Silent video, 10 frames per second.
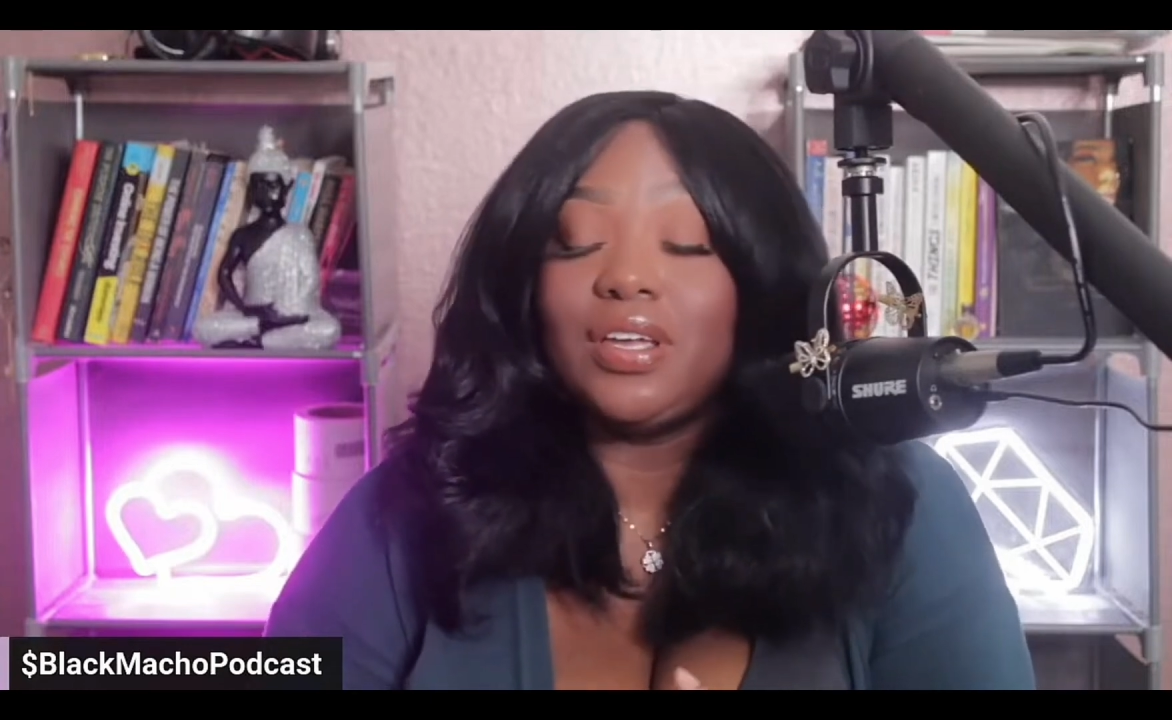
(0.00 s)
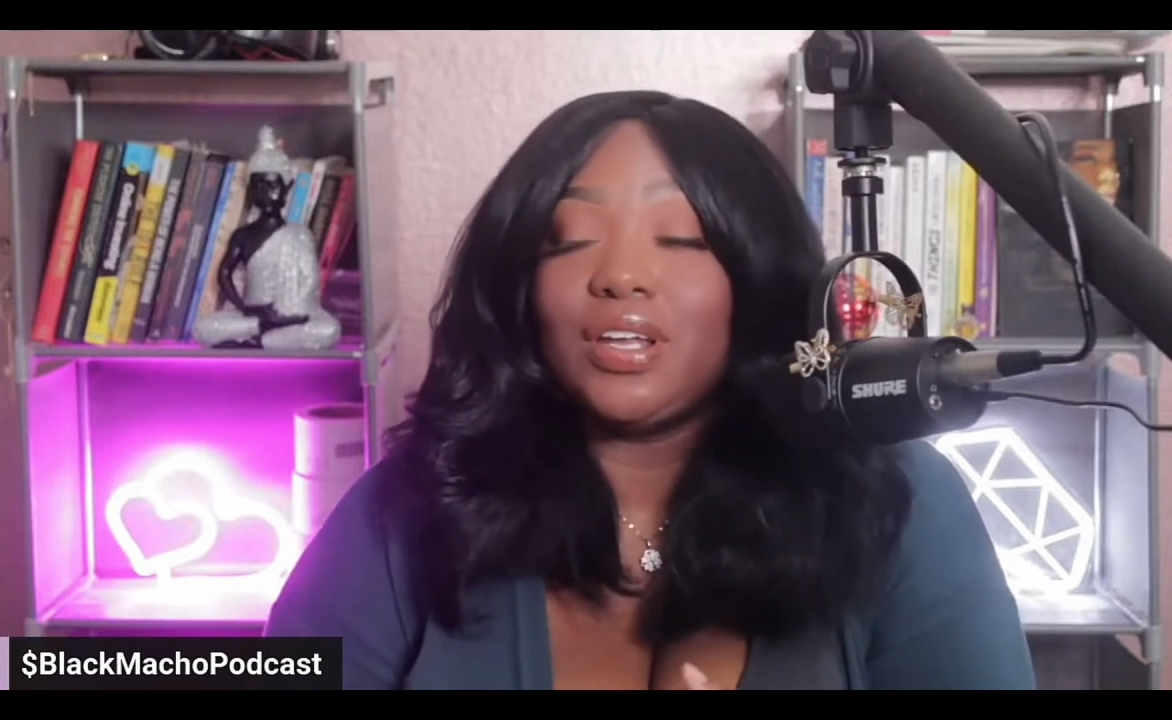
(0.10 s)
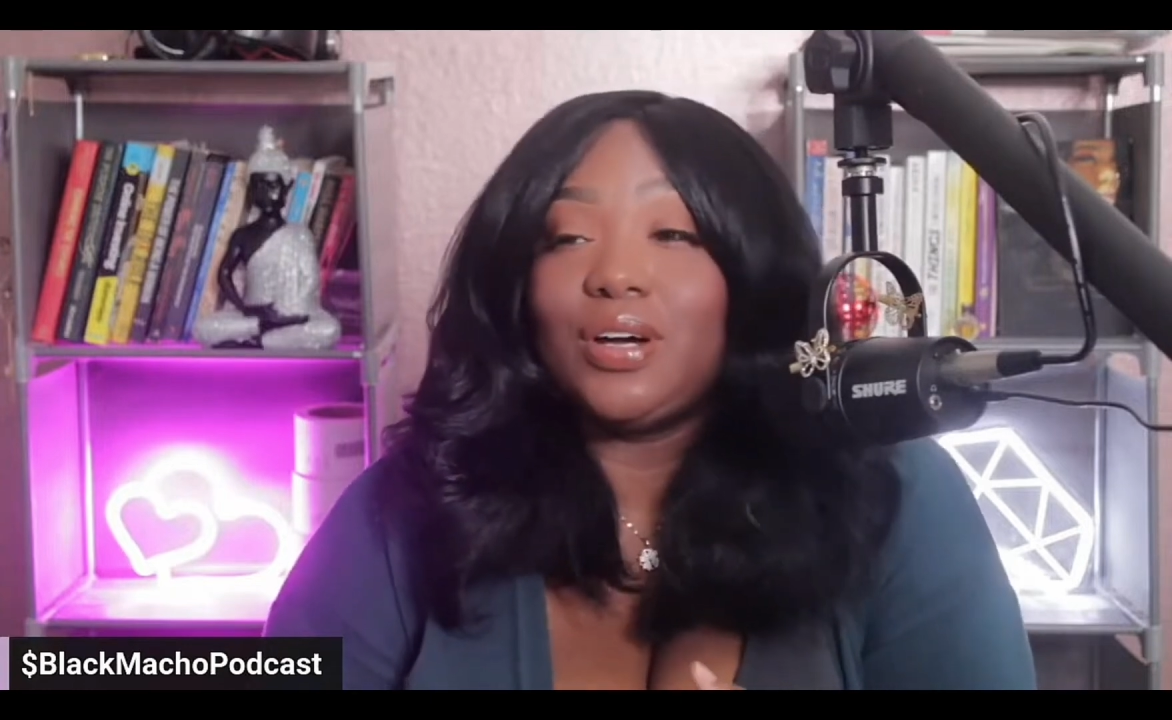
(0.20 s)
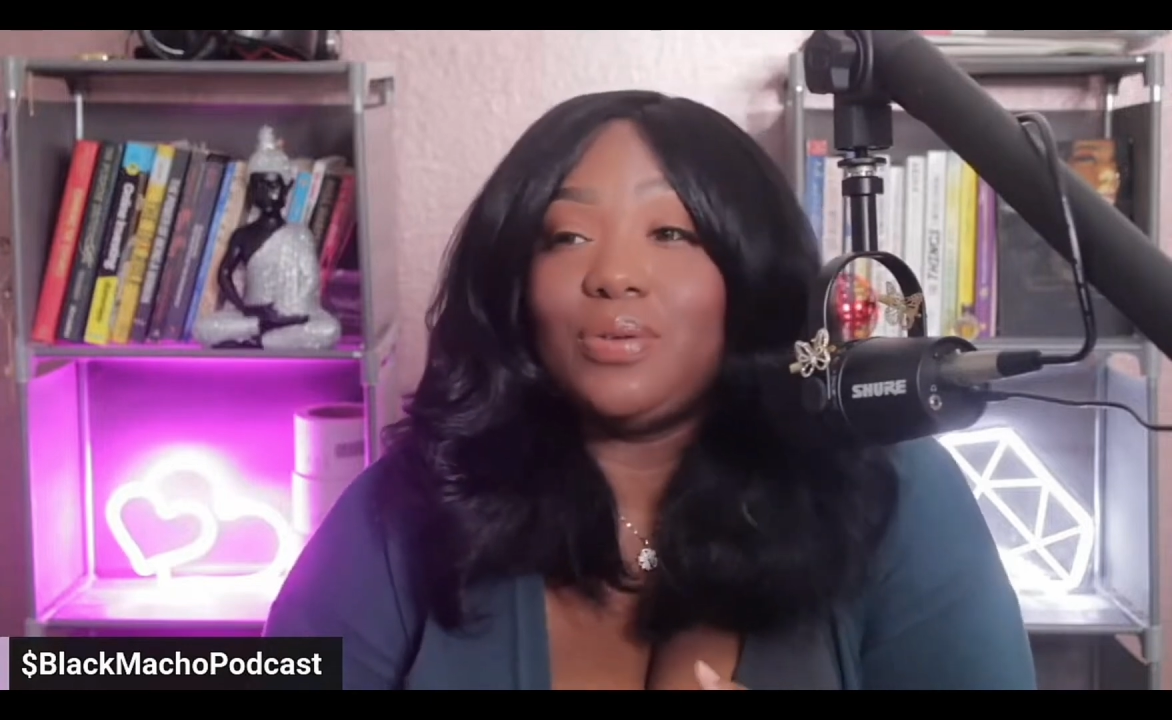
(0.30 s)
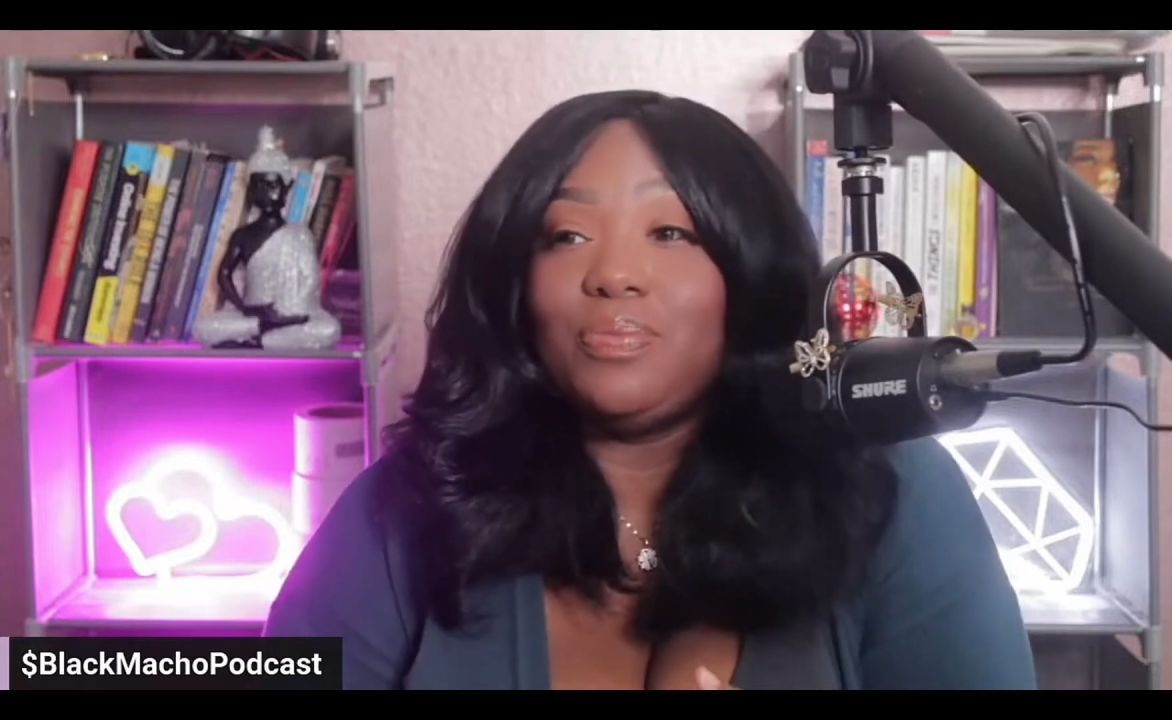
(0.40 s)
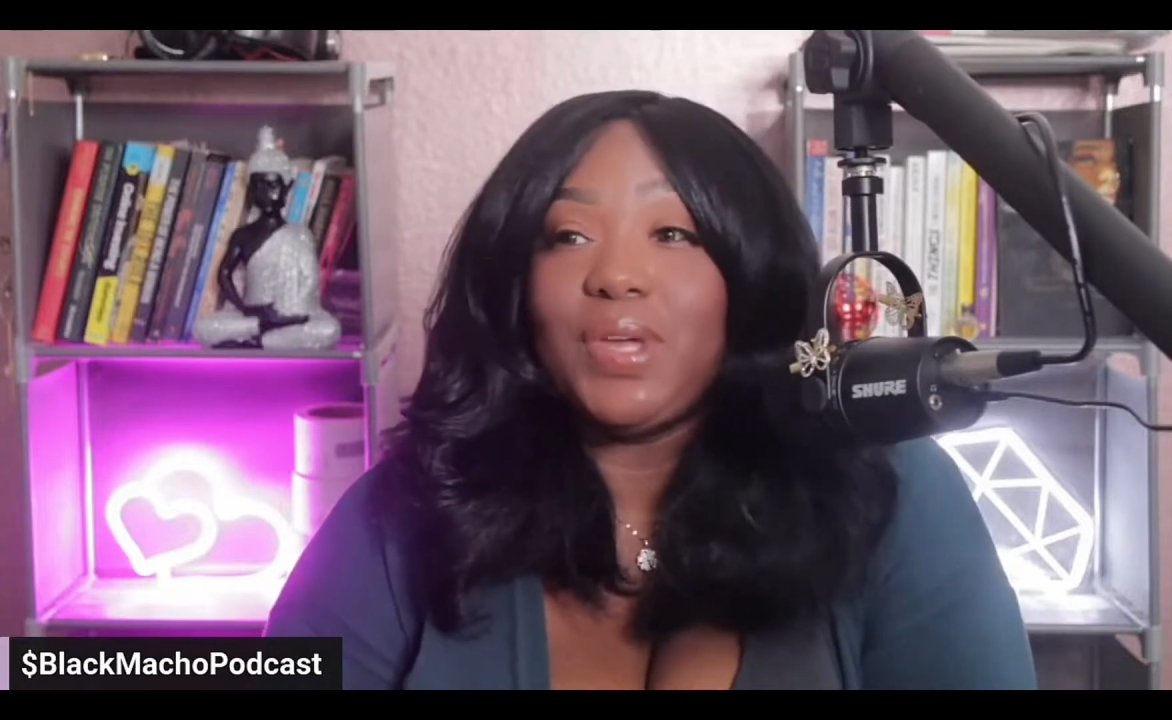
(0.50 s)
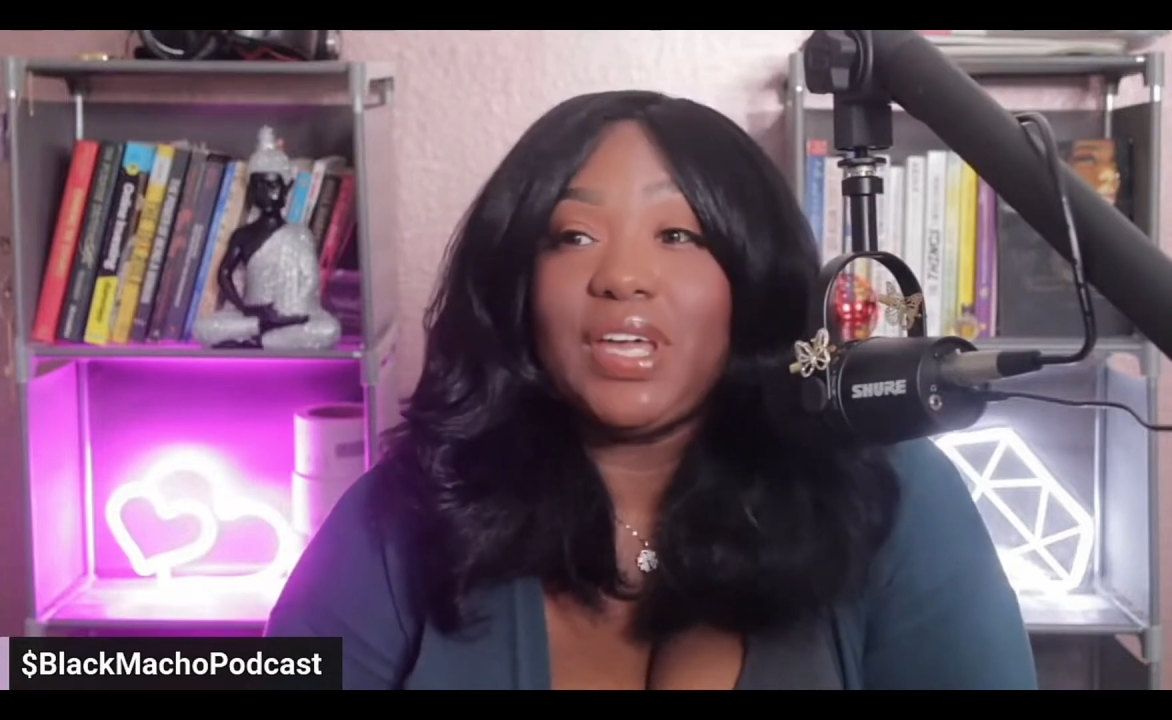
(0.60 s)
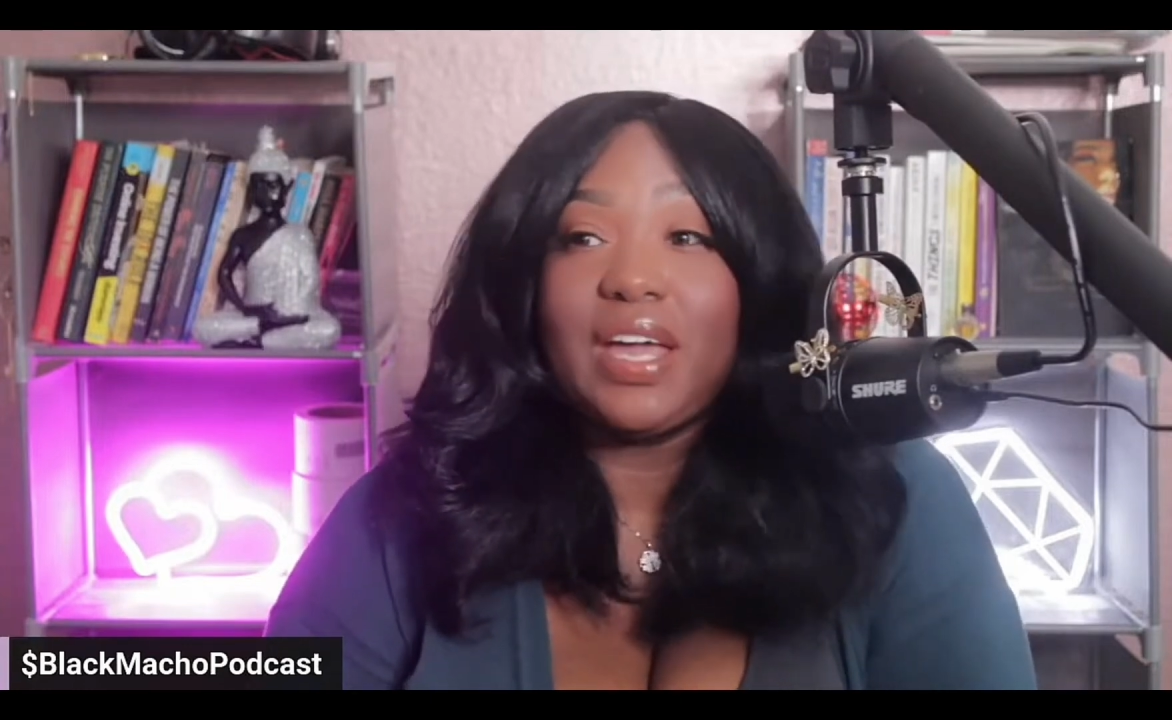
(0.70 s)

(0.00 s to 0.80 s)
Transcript: you know, me